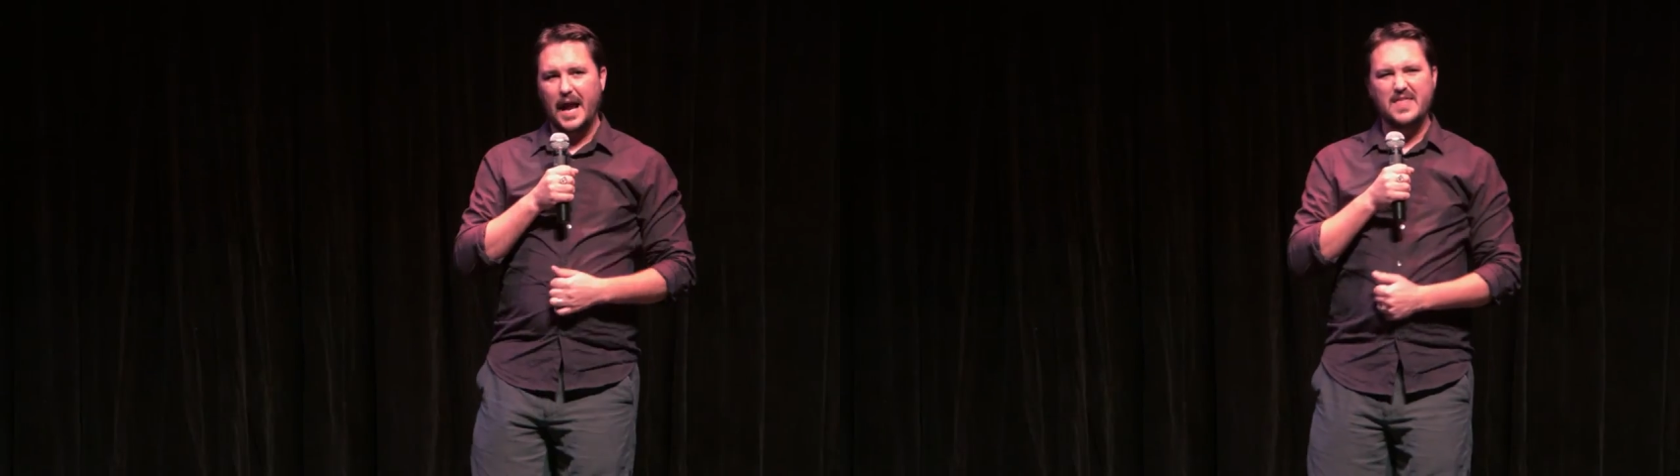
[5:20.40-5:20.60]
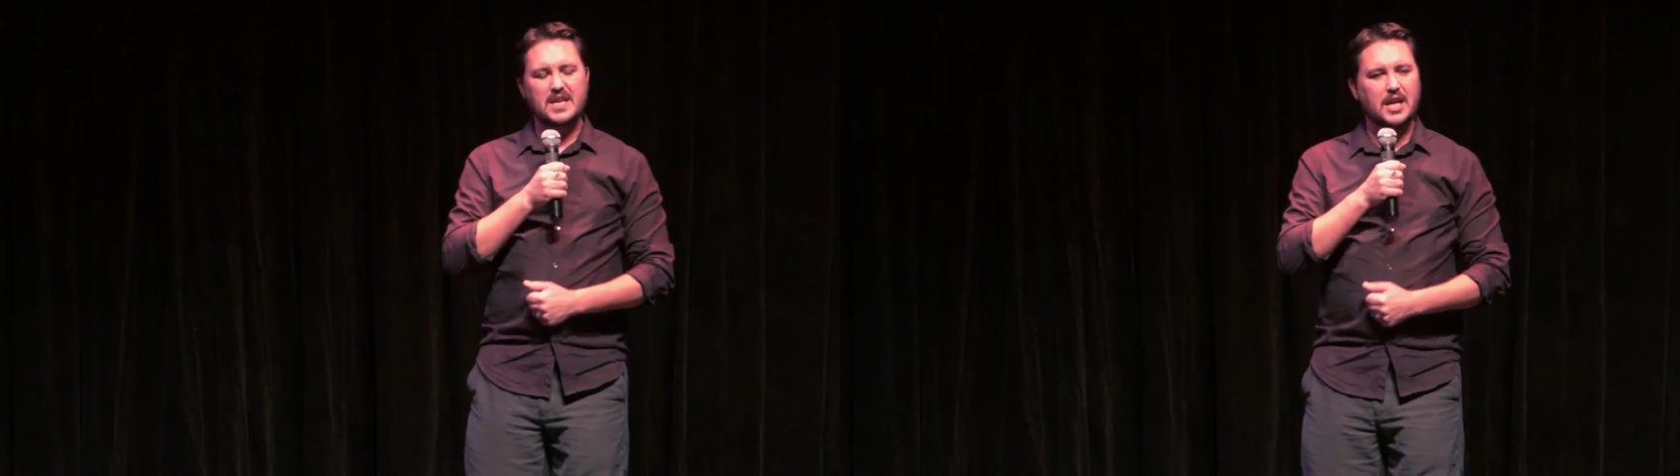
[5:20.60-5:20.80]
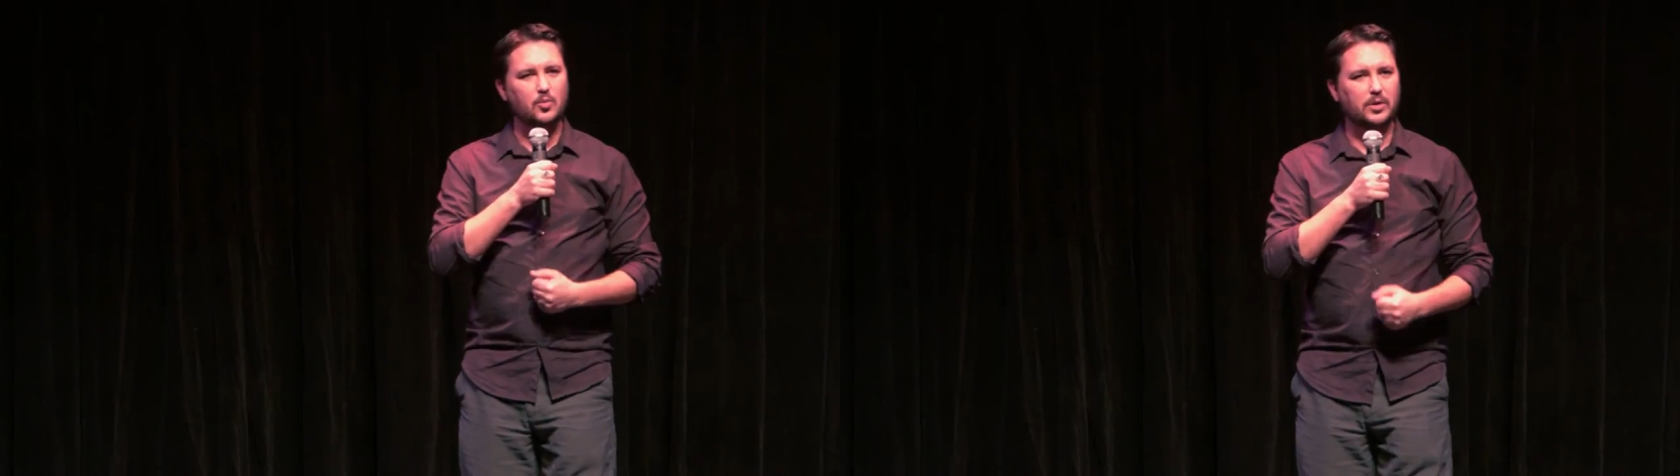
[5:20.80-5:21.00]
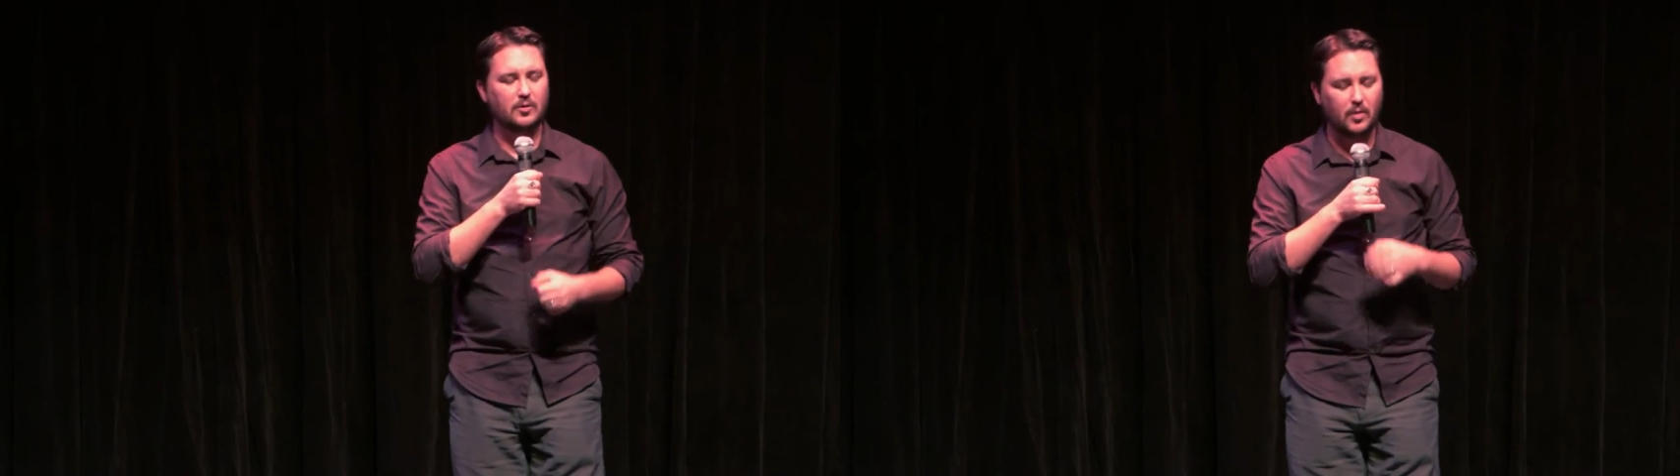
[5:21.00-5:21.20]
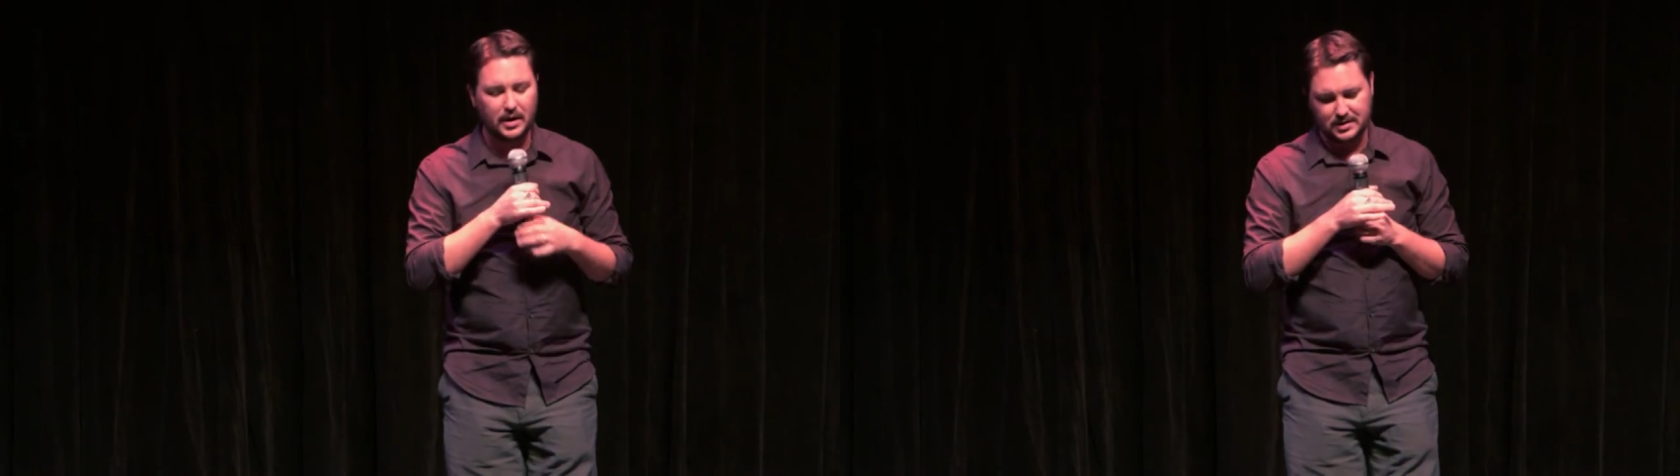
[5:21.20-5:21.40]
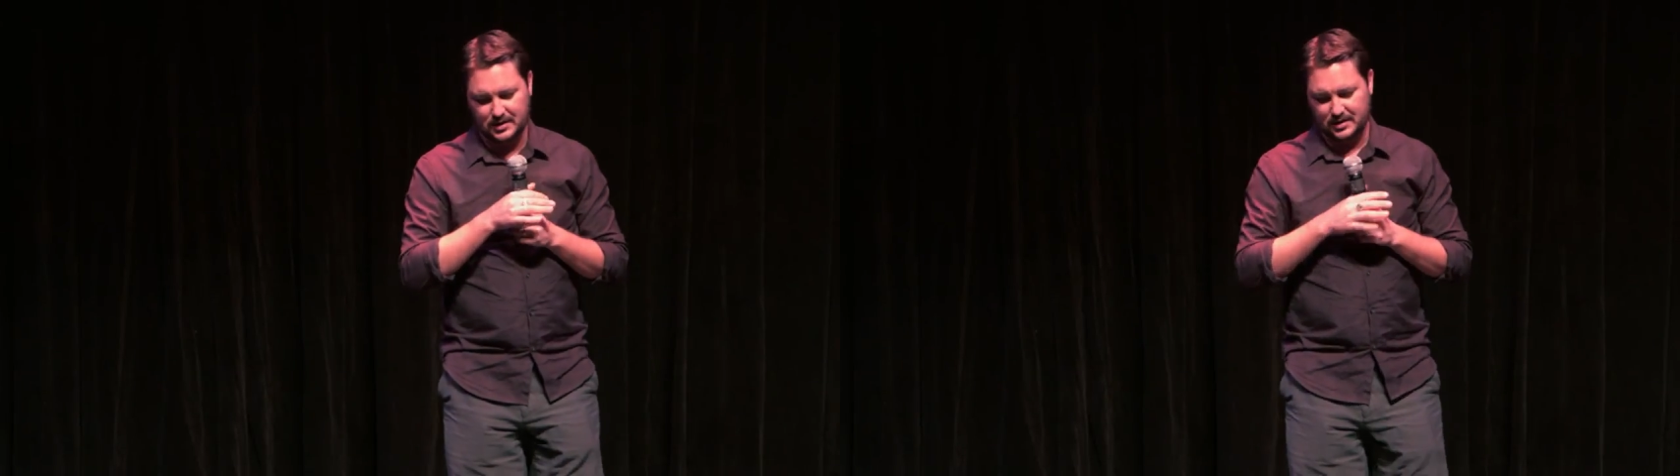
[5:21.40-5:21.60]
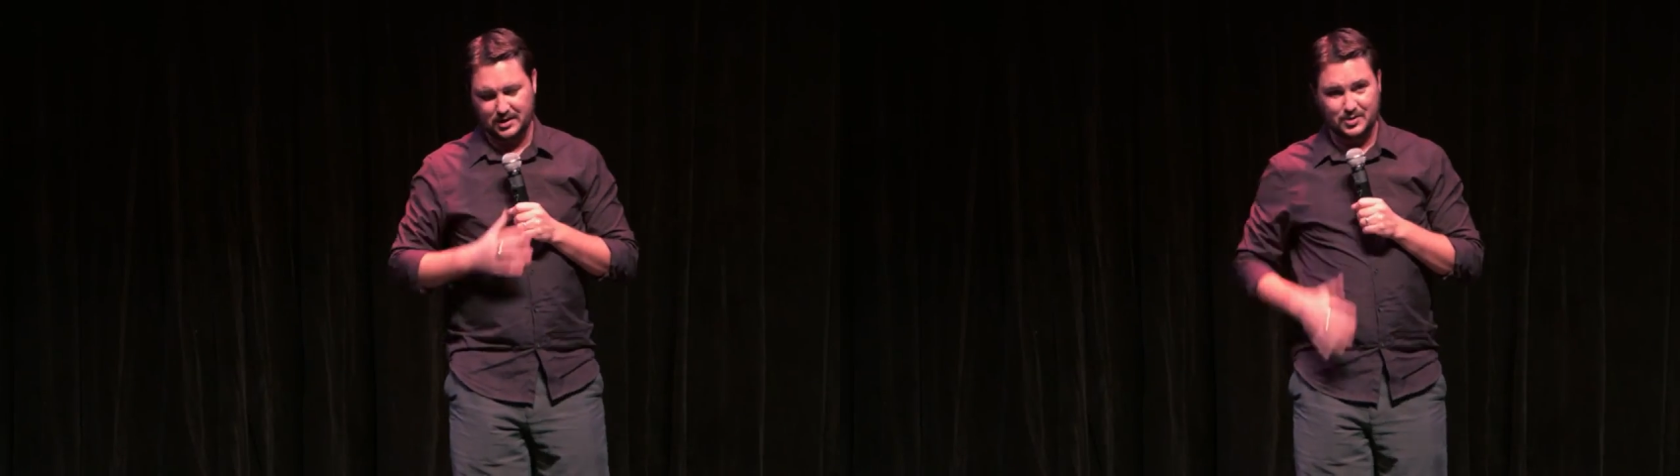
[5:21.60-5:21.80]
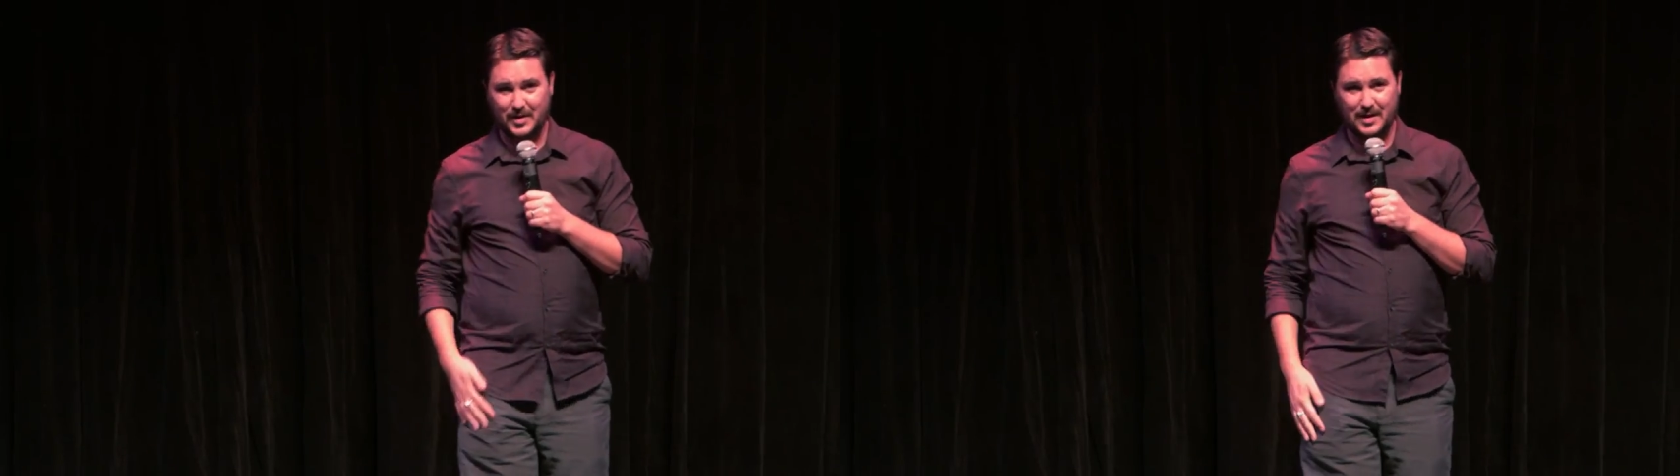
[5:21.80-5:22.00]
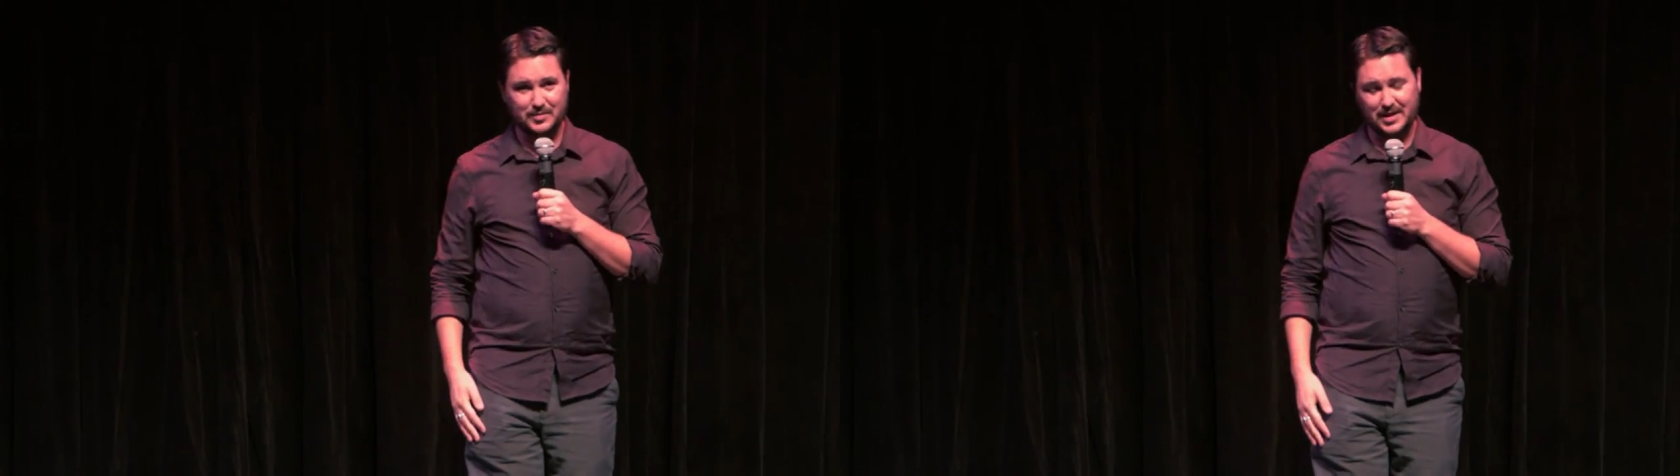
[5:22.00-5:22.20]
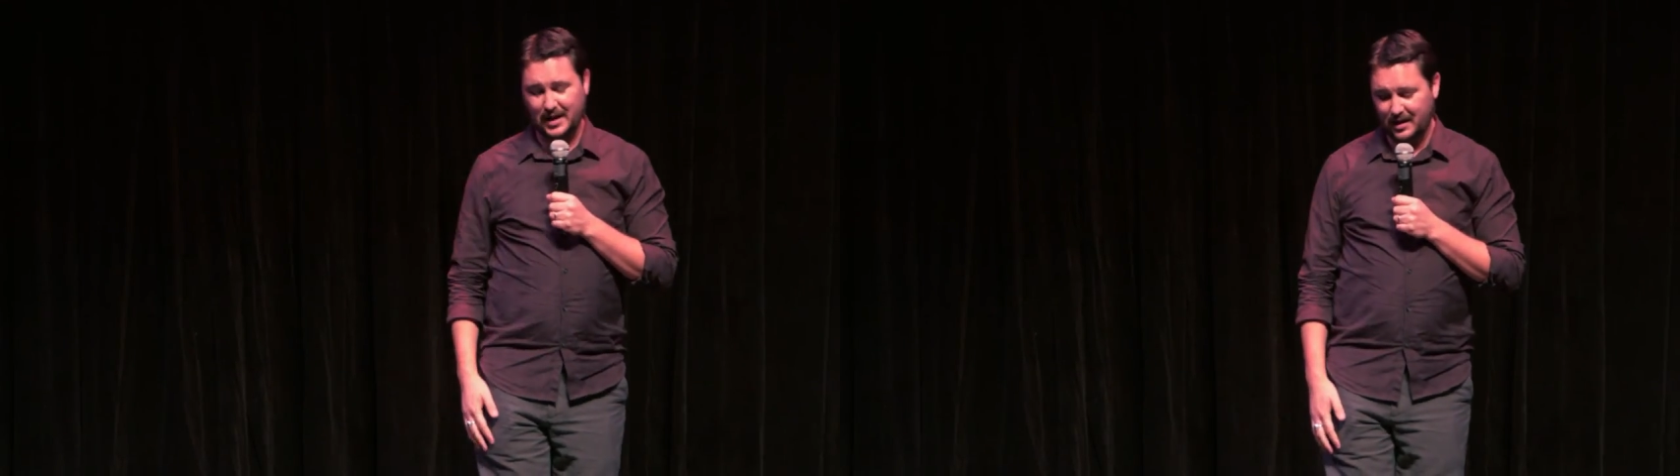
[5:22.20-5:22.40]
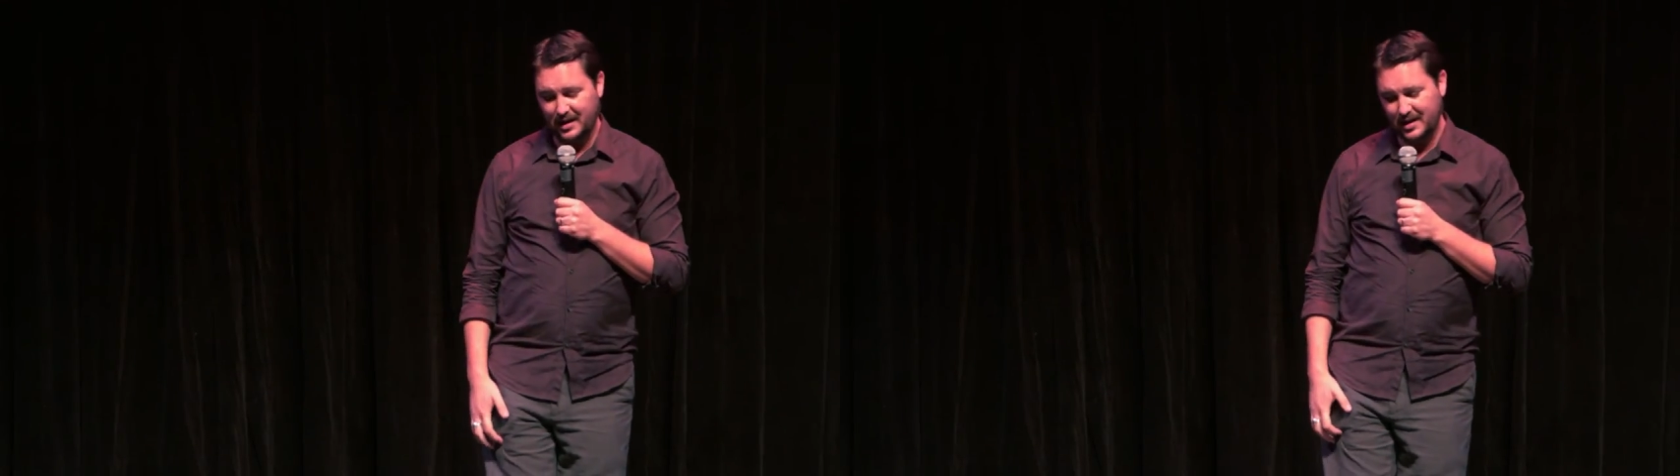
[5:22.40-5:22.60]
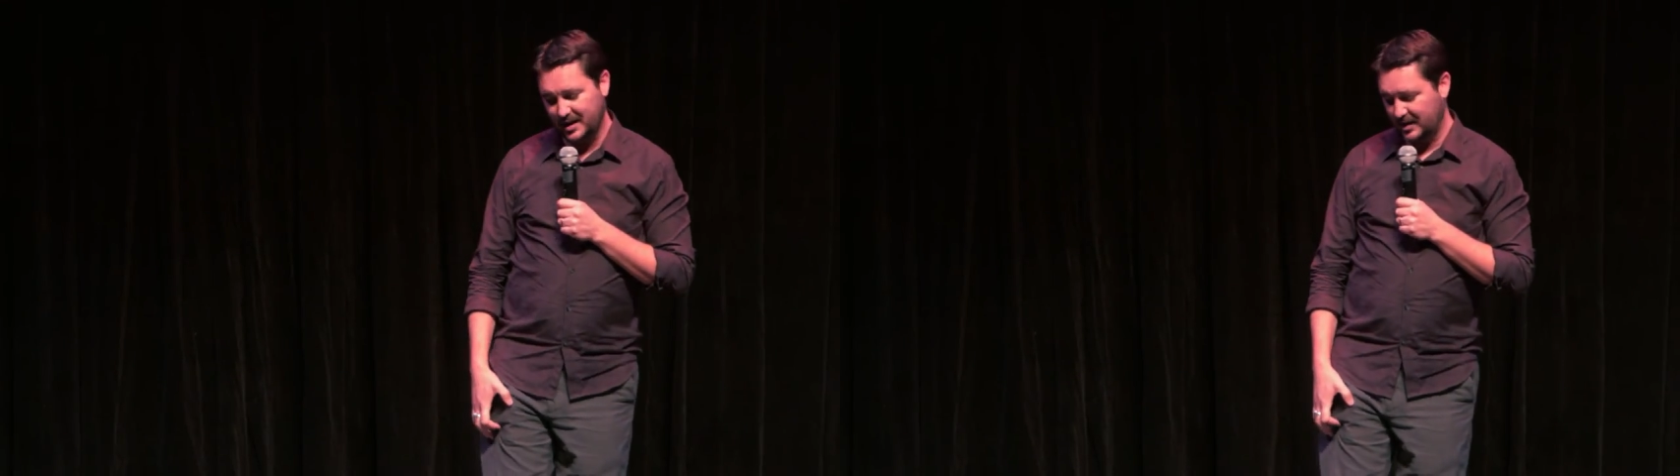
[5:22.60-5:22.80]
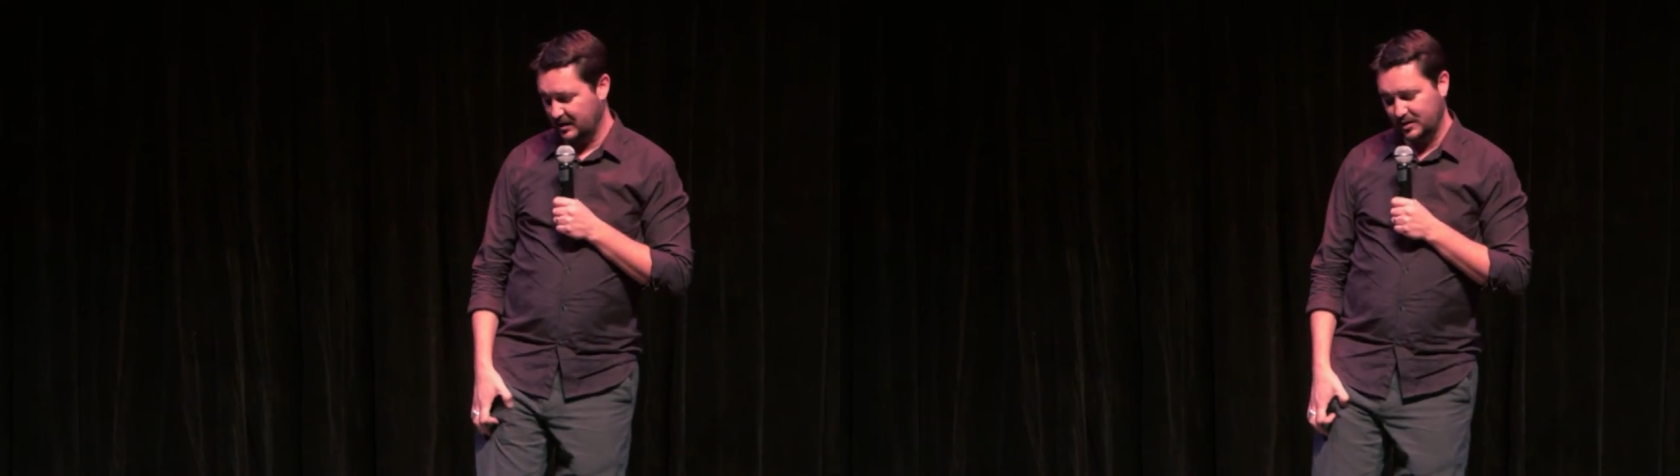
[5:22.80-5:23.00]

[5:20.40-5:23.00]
and the kid really wants this, and his mom's like, honey,